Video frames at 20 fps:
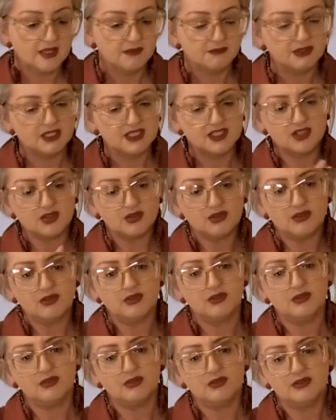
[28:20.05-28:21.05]
but it's
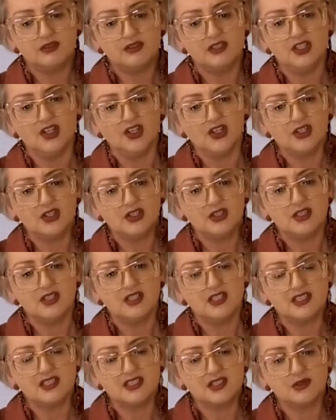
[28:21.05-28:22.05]
all,
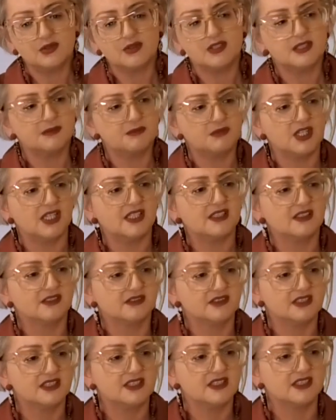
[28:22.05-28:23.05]
it's all
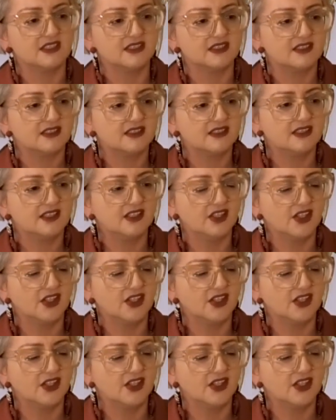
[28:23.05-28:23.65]
subjective, isn't it?